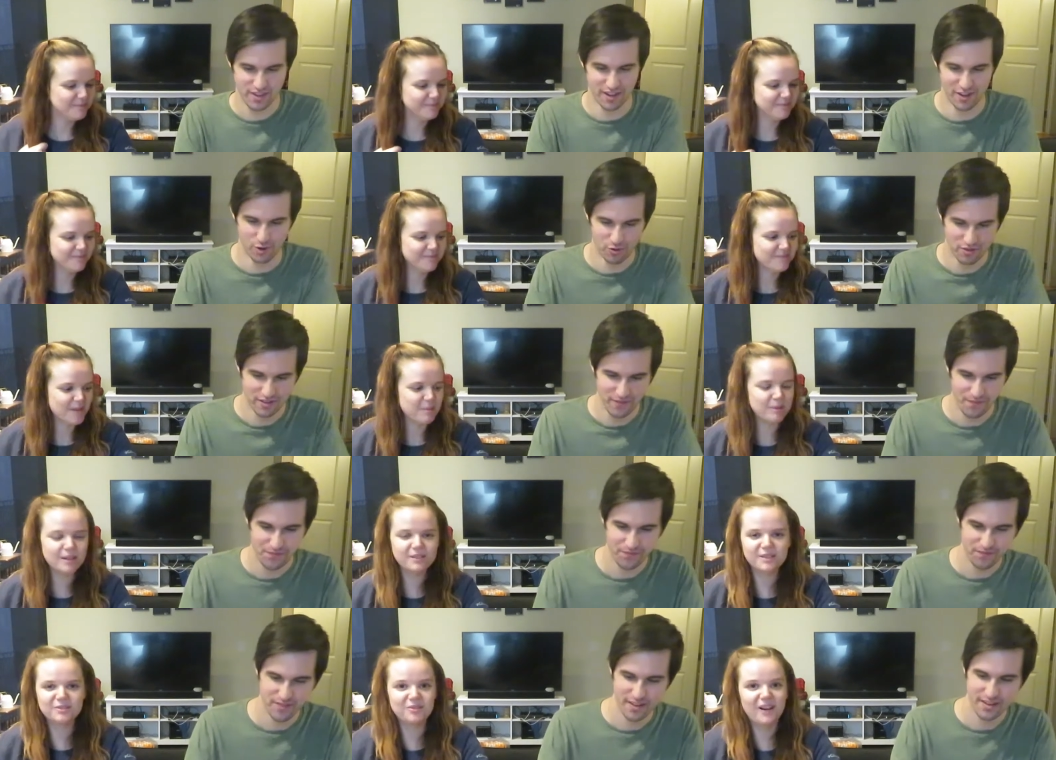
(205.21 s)
Speaker 1: Oh. A
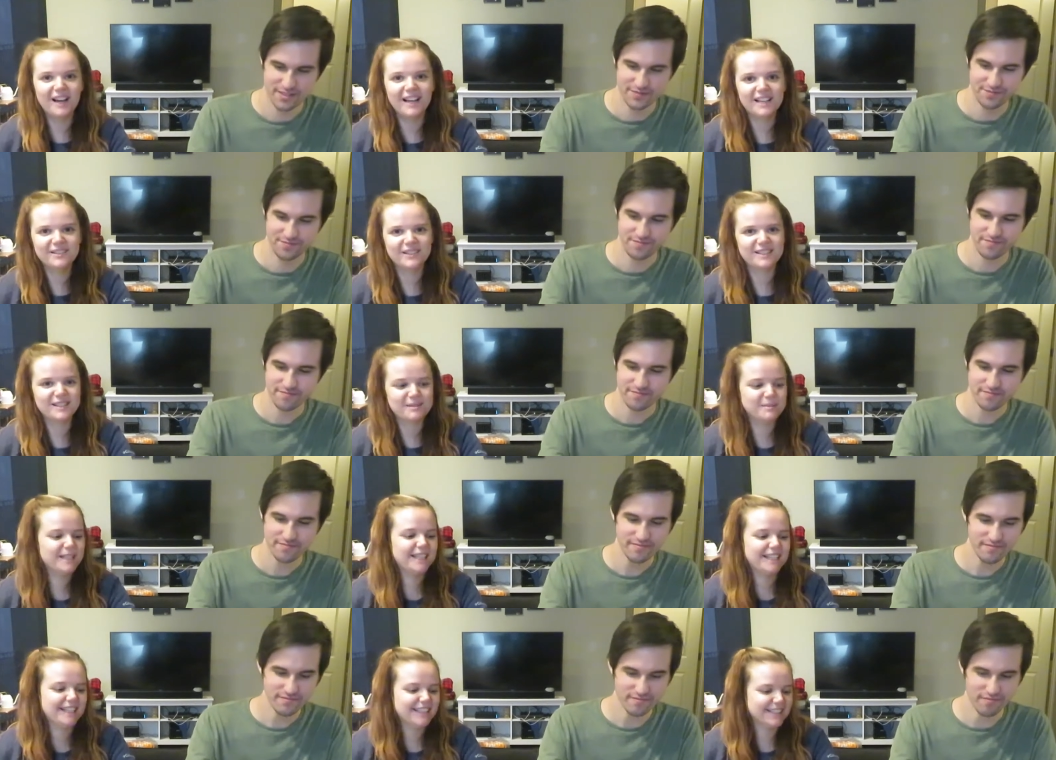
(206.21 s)
perfect five at the
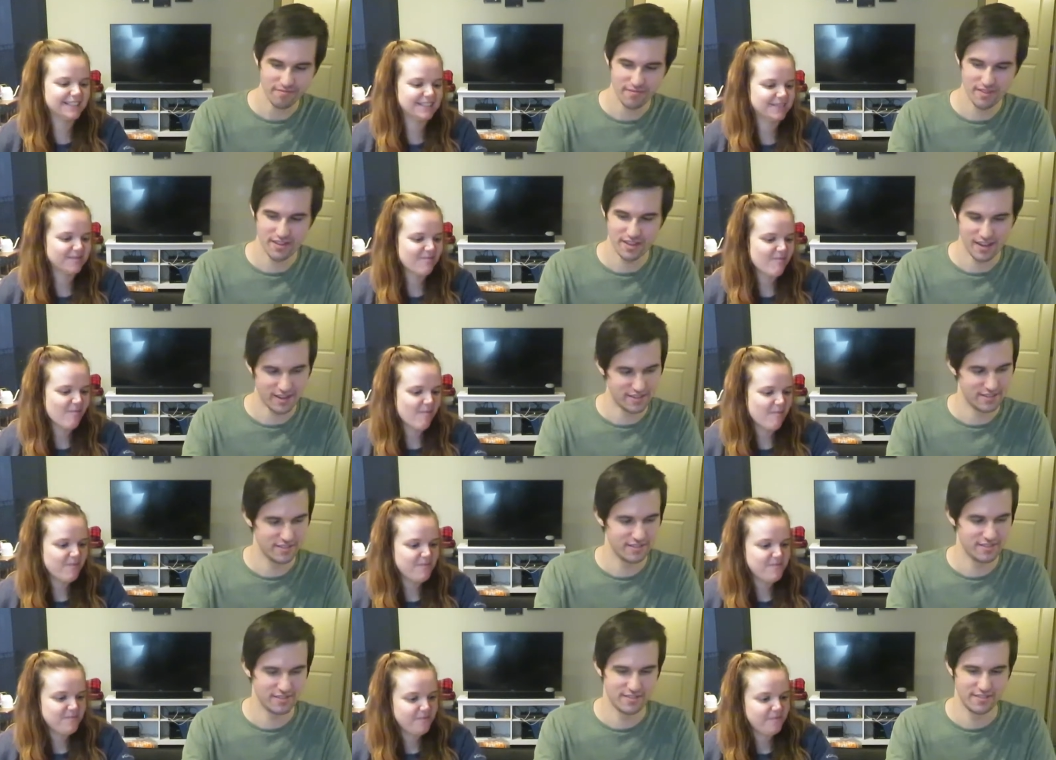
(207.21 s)
beginning.
Speaker 2: Yeah.
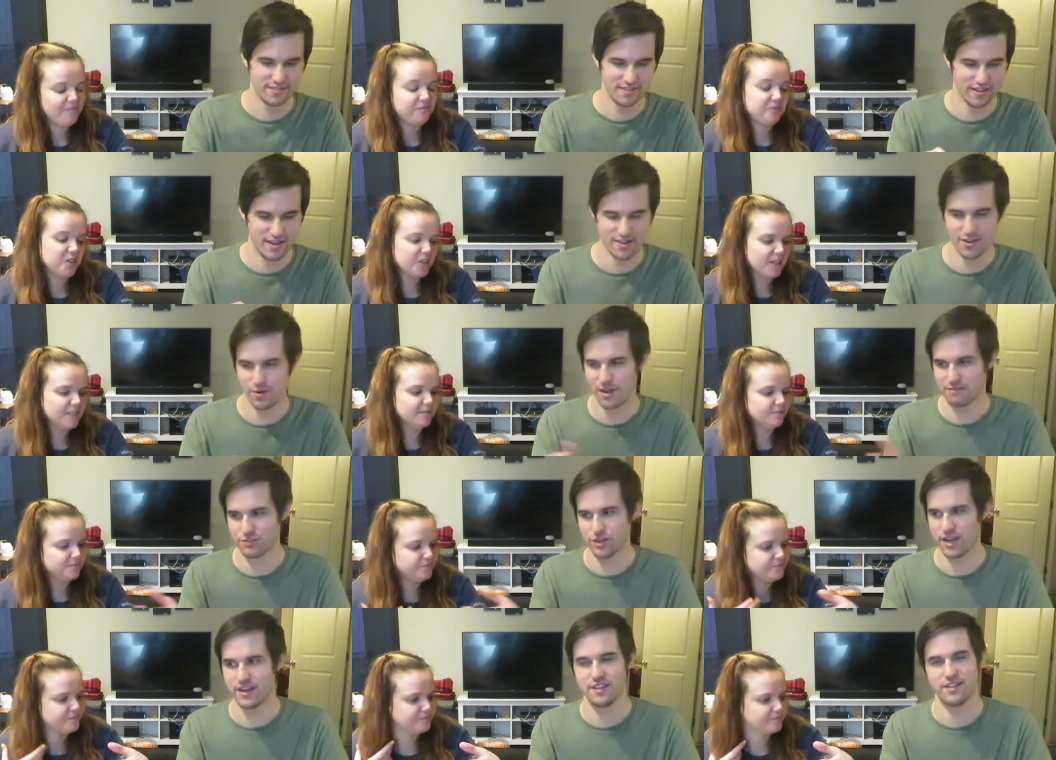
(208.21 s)
I know I haven't
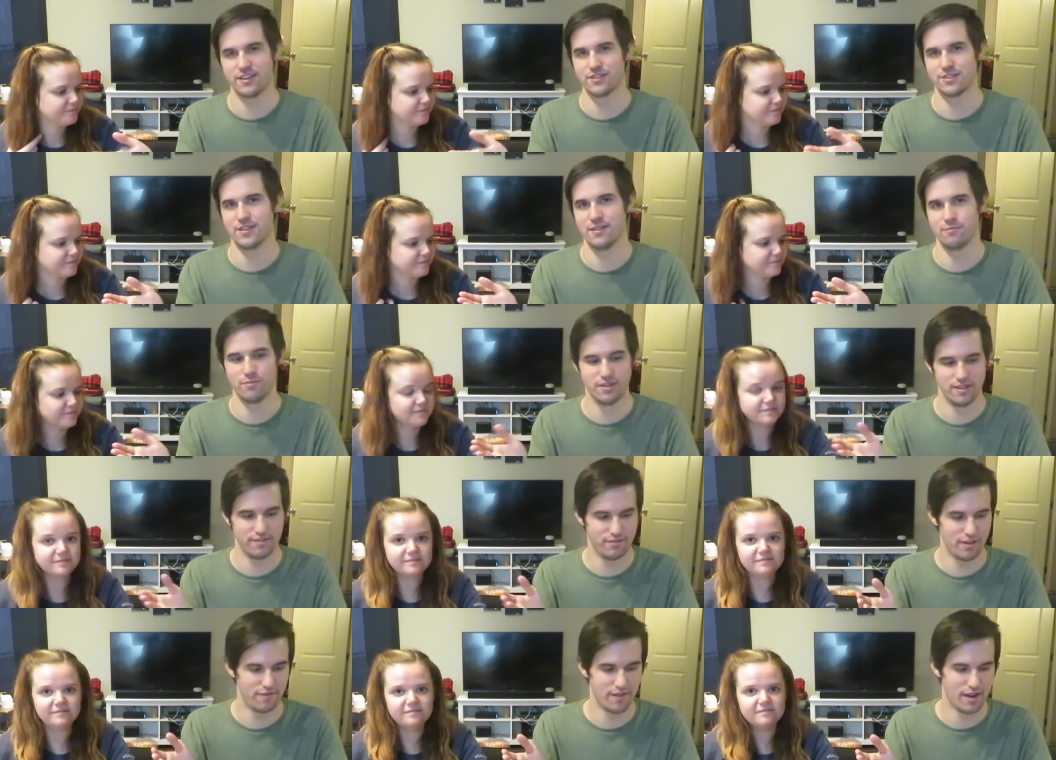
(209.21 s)
tried anything else yet, but
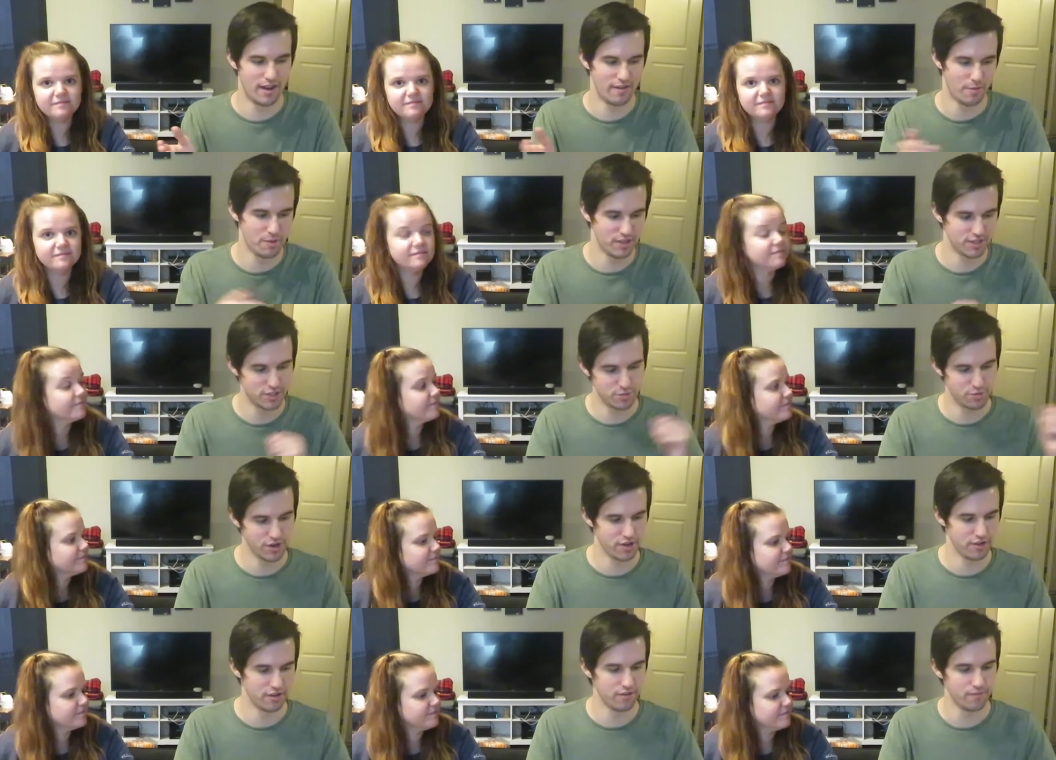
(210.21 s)
a five. I mean, this is pretty
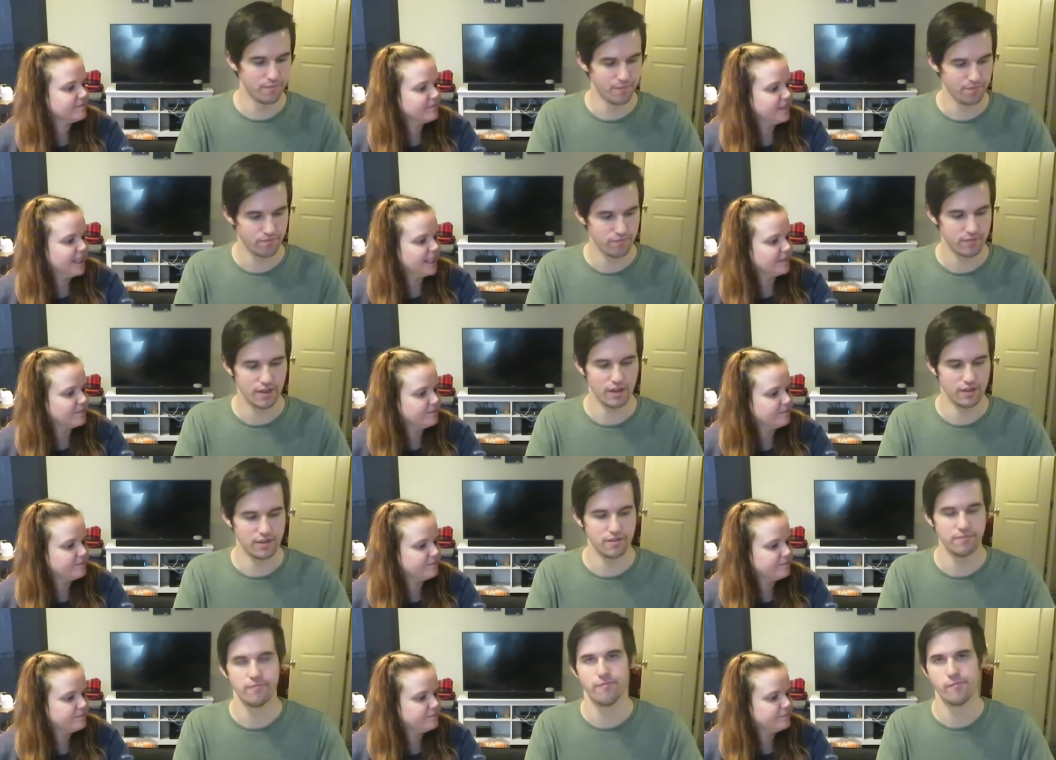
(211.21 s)
good. Yeah. I like
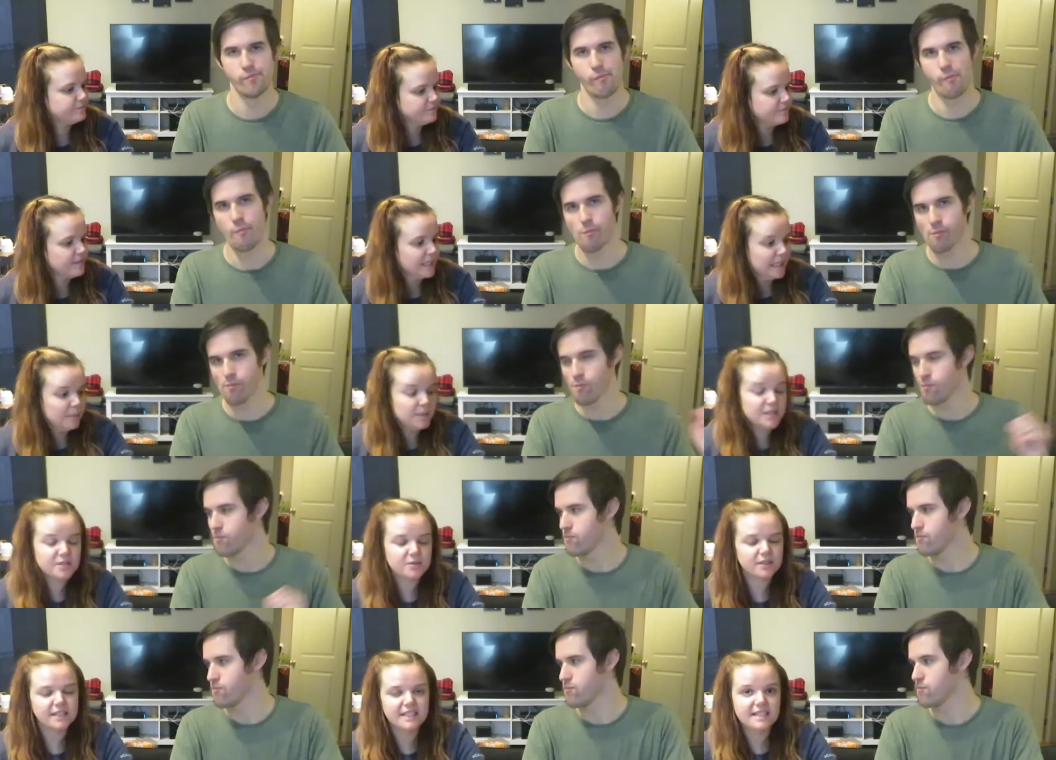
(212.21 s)
it.
Speaker 1: I mean, it's
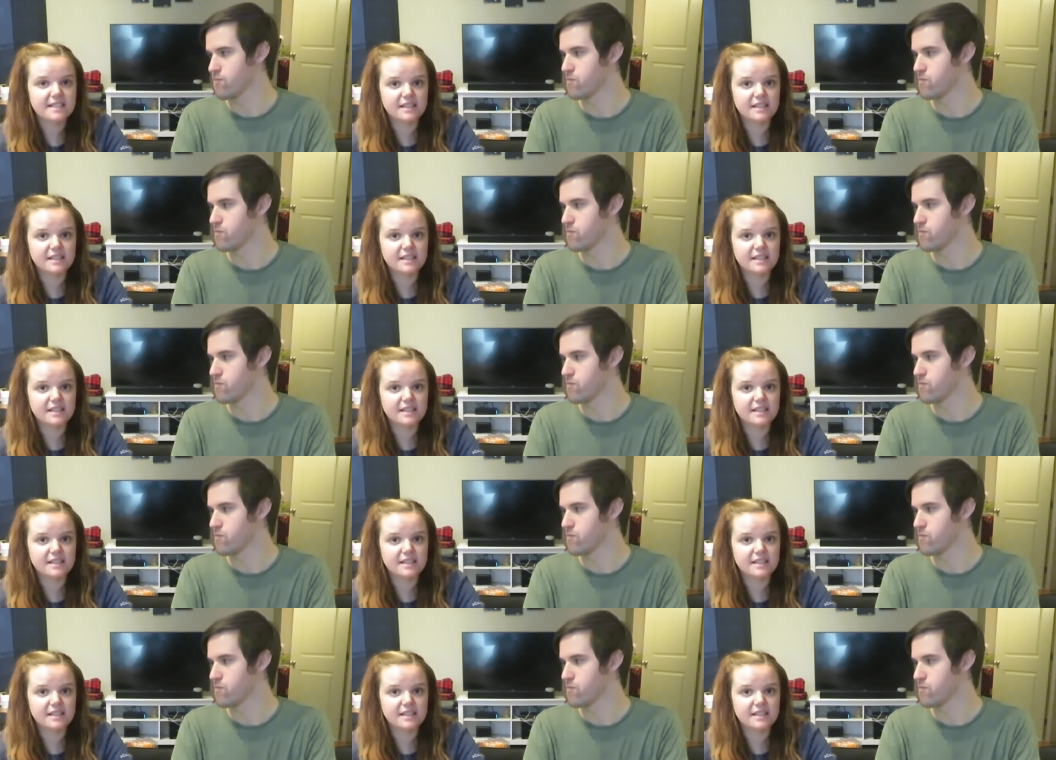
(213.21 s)
really